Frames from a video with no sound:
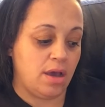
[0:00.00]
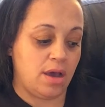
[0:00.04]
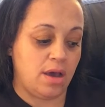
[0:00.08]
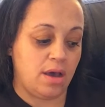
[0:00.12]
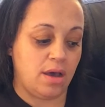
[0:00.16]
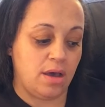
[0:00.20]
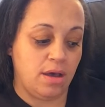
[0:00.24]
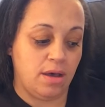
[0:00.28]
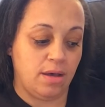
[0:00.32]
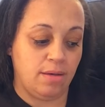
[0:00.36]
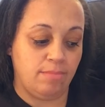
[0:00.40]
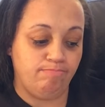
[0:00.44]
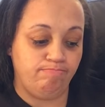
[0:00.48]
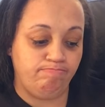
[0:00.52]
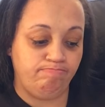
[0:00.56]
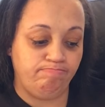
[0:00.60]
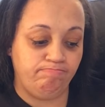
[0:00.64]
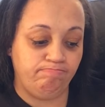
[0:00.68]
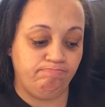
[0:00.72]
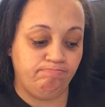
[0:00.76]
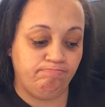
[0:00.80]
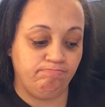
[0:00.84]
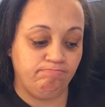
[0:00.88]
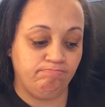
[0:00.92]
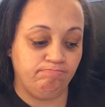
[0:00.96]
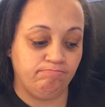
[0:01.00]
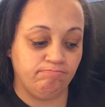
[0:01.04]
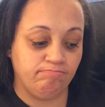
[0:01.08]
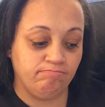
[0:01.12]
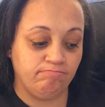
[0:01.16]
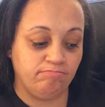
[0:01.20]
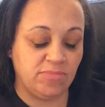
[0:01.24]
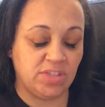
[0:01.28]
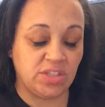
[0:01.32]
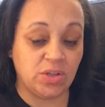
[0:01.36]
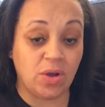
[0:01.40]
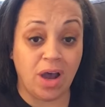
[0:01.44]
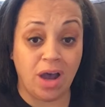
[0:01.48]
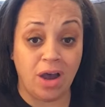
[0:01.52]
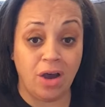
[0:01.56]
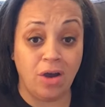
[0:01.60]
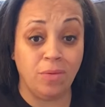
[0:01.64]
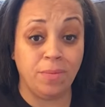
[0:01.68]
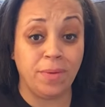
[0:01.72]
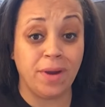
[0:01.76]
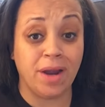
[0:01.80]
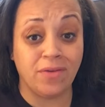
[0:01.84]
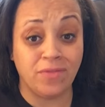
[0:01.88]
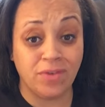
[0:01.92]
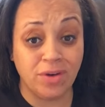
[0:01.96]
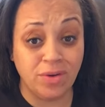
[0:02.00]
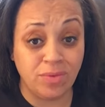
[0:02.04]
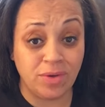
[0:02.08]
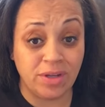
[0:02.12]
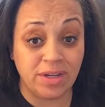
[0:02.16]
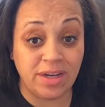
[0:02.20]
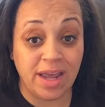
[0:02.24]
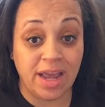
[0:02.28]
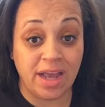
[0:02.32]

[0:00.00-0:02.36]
So I hope everyone